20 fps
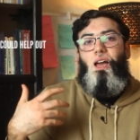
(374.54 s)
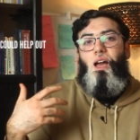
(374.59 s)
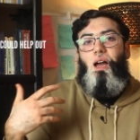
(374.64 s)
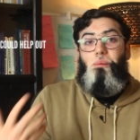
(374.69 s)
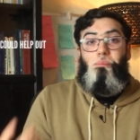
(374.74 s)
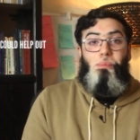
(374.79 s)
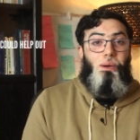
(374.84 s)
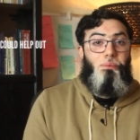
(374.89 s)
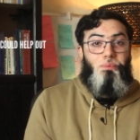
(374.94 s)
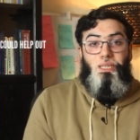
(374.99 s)

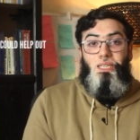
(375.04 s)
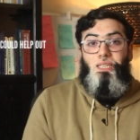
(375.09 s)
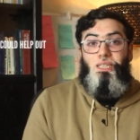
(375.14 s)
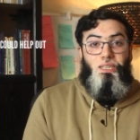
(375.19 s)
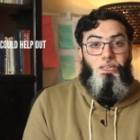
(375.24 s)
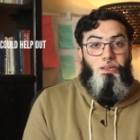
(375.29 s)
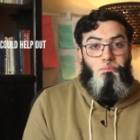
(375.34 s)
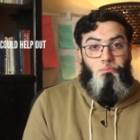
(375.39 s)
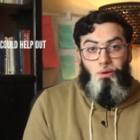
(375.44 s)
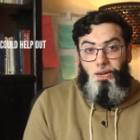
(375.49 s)
her mum
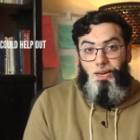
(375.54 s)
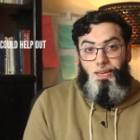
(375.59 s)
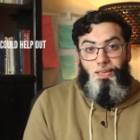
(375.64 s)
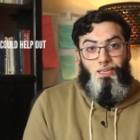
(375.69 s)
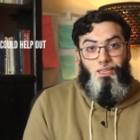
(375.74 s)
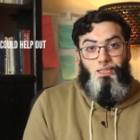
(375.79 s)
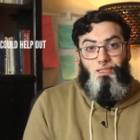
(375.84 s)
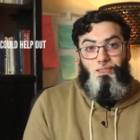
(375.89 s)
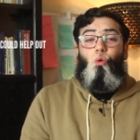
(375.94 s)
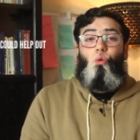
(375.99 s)
needed a
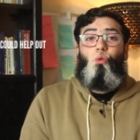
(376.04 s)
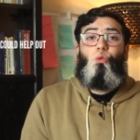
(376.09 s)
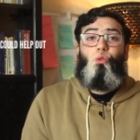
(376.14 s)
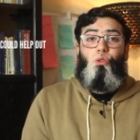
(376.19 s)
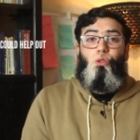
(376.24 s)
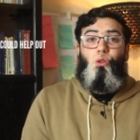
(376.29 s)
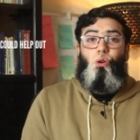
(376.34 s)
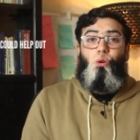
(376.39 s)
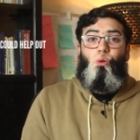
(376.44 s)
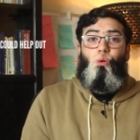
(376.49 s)
break.
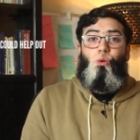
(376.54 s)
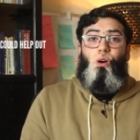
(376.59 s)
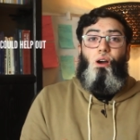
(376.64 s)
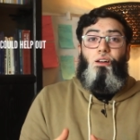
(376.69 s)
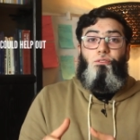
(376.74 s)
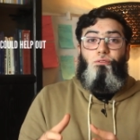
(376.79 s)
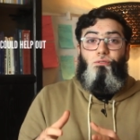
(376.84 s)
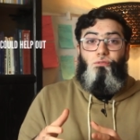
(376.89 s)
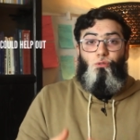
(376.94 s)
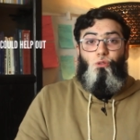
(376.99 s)
Also,
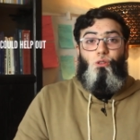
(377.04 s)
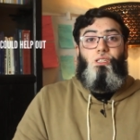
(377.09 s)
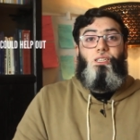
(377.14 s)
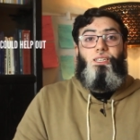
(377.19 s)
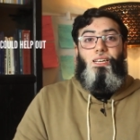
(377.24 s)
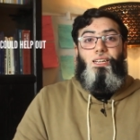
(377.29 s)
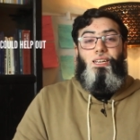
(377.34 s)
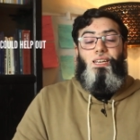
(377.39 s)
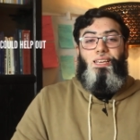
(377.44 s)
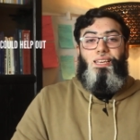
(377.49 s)

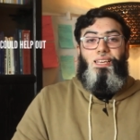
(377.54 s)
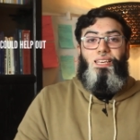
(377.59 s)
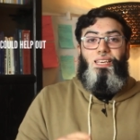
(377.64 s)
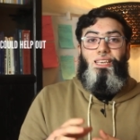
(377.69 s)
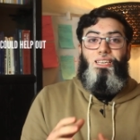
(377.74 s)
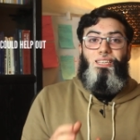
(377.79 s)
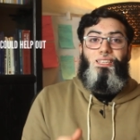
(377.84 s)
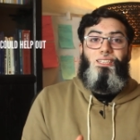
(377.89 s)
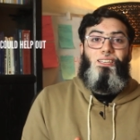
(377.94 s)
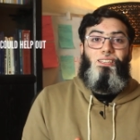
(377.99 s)
unfortunately,
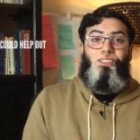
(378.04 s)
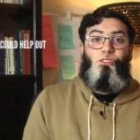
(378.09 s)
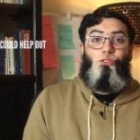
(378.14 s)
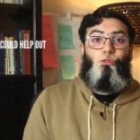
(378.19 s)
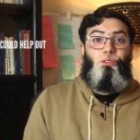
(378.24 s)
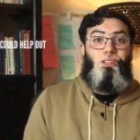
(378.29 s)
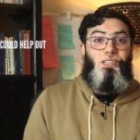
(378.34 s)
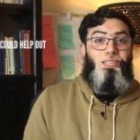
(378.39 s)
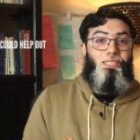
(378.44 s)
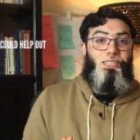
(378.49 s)
Isa's
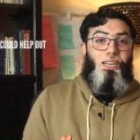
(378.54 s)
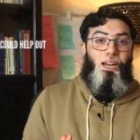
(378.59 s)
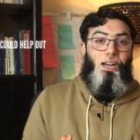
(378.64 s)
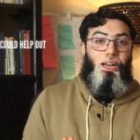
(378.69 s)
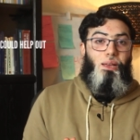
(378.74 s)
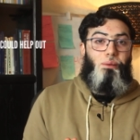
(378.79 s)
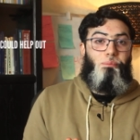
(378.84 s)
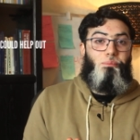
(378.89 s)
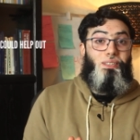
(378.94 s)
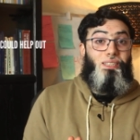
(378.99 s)
screen
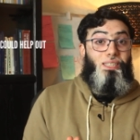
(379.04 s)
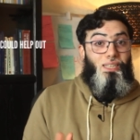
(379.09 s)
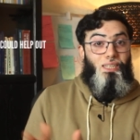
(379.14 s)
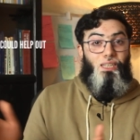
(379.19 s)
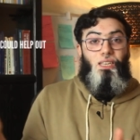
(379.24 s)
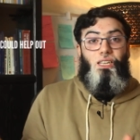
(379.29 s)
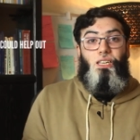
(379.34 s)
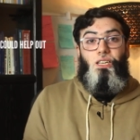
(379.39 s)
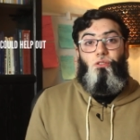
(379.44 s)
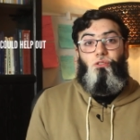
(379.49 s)
time did
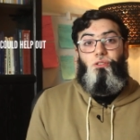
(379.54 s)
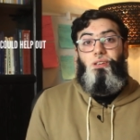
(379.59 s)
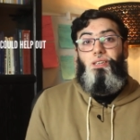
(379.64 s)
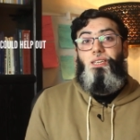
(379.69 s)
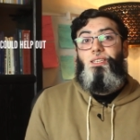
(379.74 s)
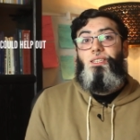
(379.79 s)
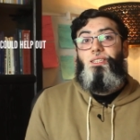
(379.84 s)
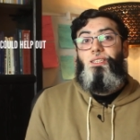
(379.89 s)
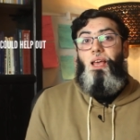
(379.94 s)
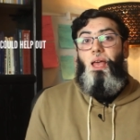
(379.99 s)

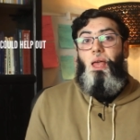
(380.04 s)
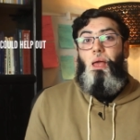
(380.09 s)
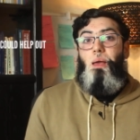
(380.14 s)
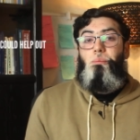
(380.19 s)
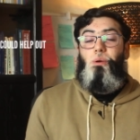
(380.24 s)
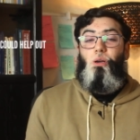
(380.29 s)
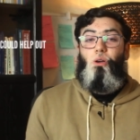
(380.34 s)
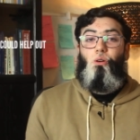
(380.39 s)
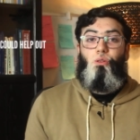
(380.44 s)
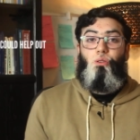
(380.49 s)
increase,
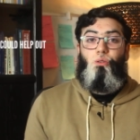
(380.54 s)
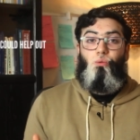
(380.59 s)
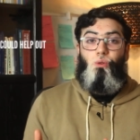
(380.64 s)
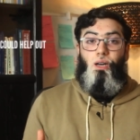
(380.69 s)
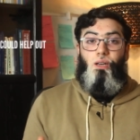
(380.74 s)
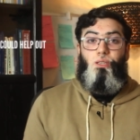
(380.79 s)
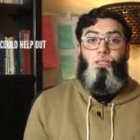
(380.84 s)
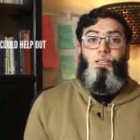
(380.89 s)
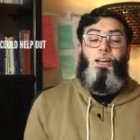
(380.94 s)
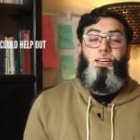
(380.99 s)
because
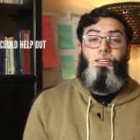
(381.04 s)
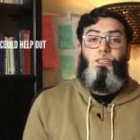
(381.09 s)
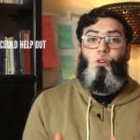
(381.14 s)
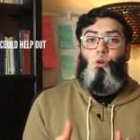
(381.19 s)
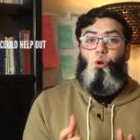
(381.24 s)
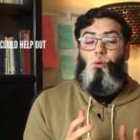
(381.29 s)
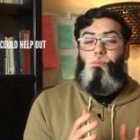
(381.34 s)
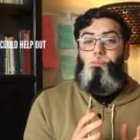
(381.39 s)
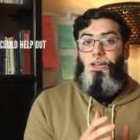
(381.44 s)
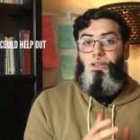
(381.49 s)
whilst I had to
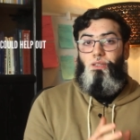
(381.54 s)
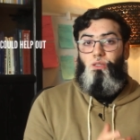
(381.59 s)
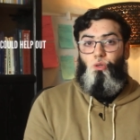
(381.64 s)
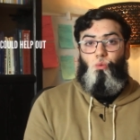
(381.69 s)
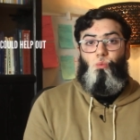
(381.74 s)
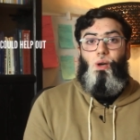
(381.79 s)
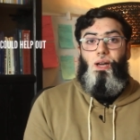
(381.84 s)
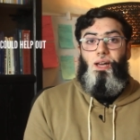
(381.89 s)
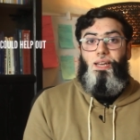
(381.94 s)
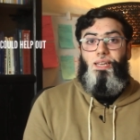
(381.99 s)
go back to
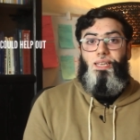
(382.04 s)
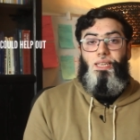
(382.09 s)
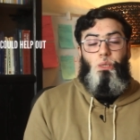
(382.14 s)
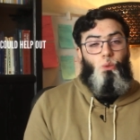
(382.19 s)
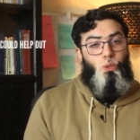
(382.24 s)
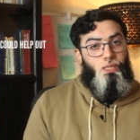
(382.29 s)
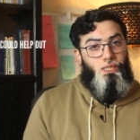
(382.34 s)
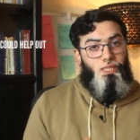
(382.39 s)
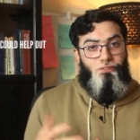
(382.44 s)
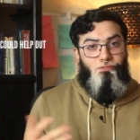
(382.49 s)
work, it
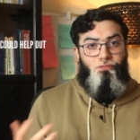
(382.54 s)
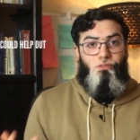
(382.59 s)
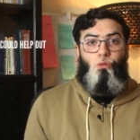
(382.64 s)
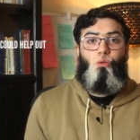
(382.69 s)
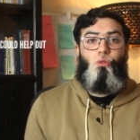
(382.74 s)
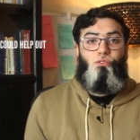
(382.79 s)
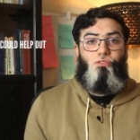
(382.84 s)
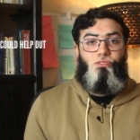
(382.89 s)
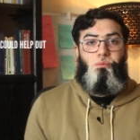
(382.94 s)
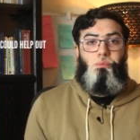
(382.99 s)
was
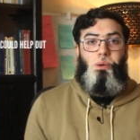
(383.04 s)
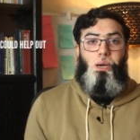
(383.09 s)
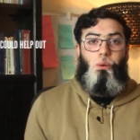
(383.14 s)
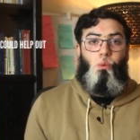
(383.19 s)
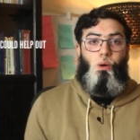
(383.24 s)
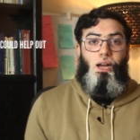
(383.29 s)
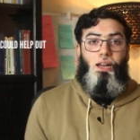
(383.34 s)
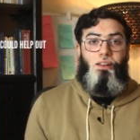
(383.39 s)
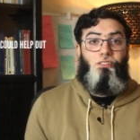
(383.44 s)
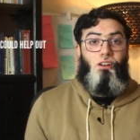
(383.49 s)
difficult for my
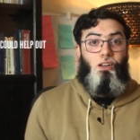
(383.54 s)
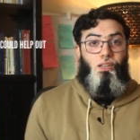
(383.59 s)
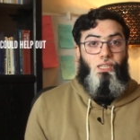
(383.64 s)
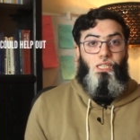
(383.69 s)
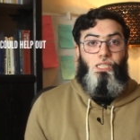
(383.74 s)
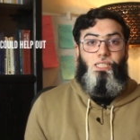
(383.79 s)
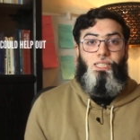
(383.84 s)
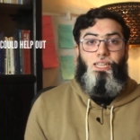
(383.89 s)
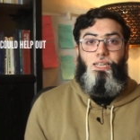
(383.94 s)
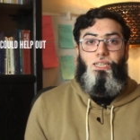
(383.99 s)
wife,
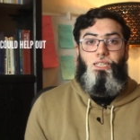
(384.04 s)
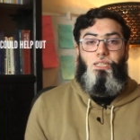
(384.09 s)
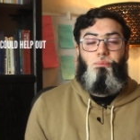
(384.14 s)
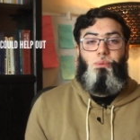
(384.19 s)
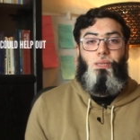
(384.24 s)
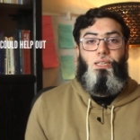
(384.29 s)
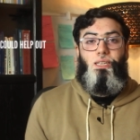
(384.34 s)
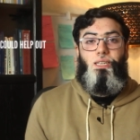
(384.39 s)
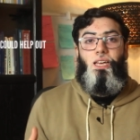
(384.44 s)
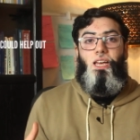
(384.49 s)

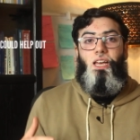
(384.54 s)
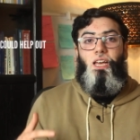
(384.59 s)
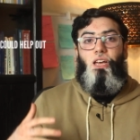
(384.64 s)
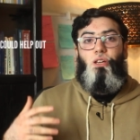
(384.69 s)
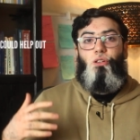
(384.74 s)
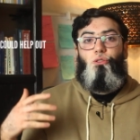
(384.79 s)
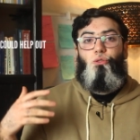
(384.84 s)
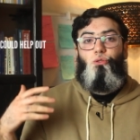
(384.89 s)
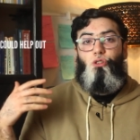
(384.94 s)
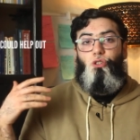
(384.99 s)
understandably,
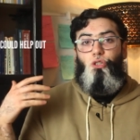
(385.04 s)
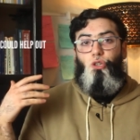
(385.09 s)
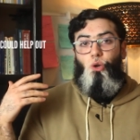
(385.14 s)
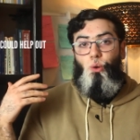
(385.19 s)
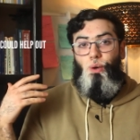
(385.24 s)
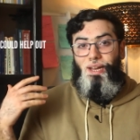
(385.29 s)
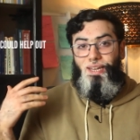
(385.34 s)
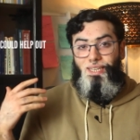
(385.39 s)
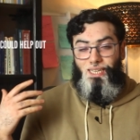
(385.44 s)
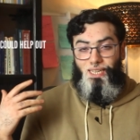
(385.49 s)
to
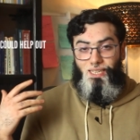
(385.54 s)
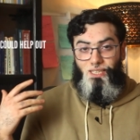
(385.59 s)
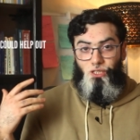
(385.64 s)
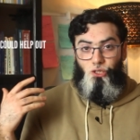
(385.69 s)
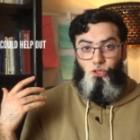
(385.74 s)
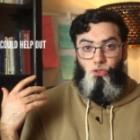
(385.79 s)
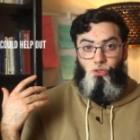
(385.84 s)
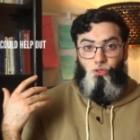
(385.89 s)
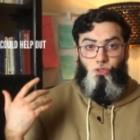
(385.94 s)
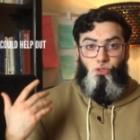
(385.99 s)
show
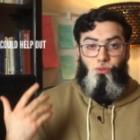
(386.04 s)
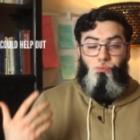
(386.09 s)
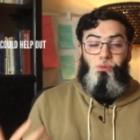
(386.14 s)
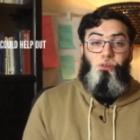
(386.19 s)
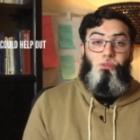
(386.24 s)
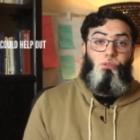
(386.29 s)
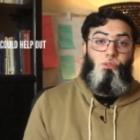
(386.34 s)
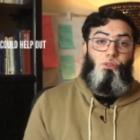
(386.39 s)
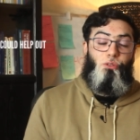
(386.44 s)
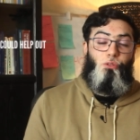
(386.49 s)
attention to
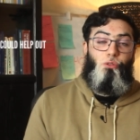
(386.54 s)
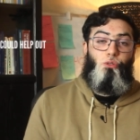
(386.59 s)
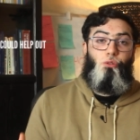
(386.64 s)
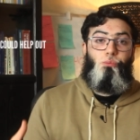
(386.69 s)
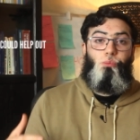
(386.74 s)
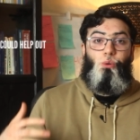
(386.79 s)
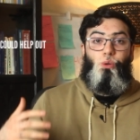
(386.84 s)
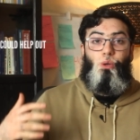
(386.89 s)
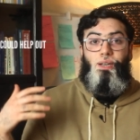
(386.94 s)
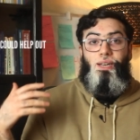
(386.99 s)
both the
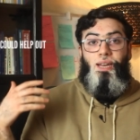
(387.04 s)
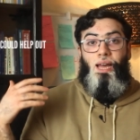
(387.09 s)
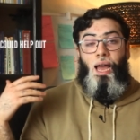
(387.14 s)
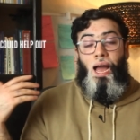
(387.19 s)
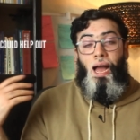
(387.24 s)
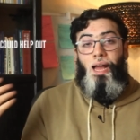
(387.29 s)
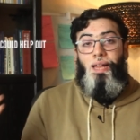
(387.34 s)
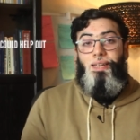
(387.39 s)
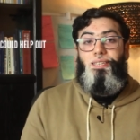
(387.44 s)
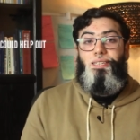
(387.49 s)
newborn
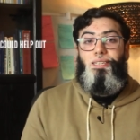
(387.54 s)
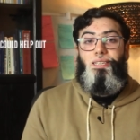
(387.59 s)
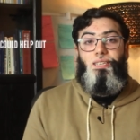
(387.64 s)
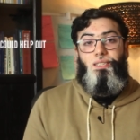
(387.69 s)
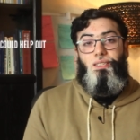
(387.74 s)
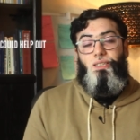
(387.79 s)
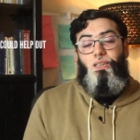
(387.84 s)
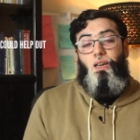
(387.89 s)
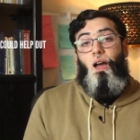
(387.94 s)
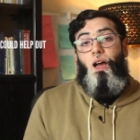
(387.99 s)
and
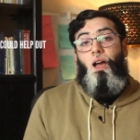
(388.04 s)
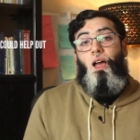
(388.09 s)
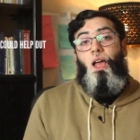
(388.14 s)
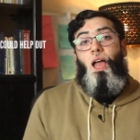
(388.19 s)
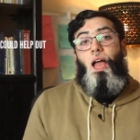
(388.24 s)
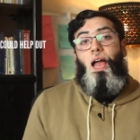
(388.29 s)
Isa.